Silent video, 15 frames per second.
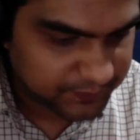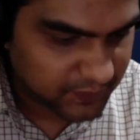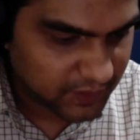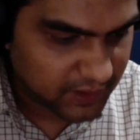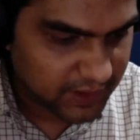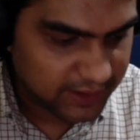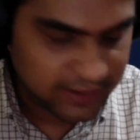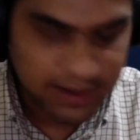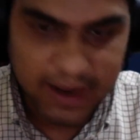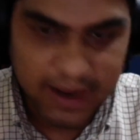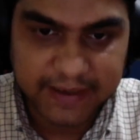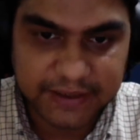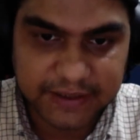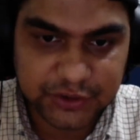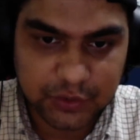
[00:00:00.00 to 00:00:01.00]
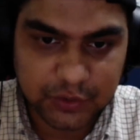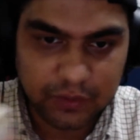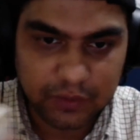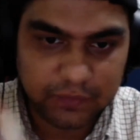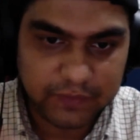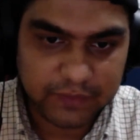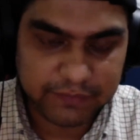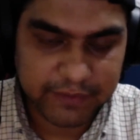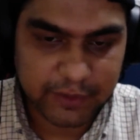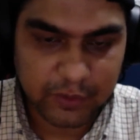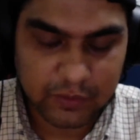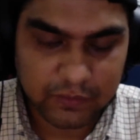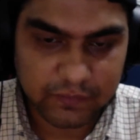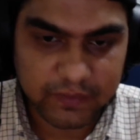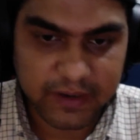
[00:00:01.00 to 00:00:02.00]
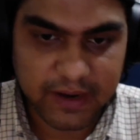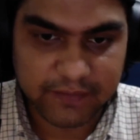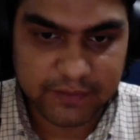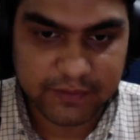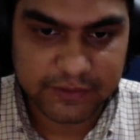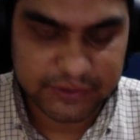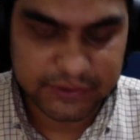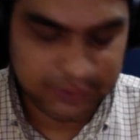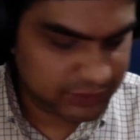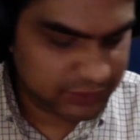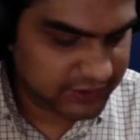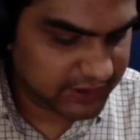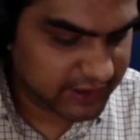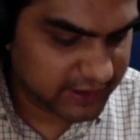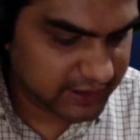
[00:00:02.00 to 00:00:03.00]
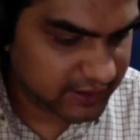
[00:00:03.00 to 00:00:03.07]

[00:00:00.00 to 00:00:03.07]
And I can show one video where I was using it